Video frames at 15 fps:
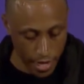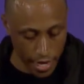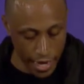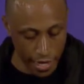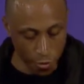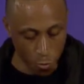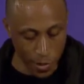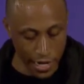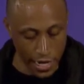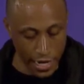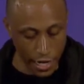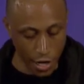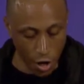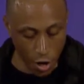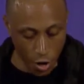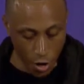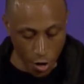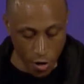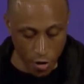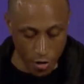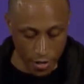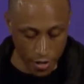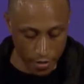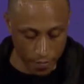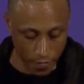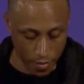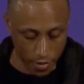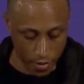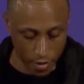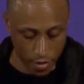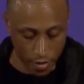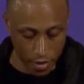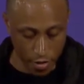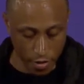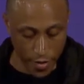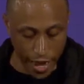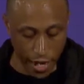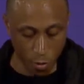And when he heard that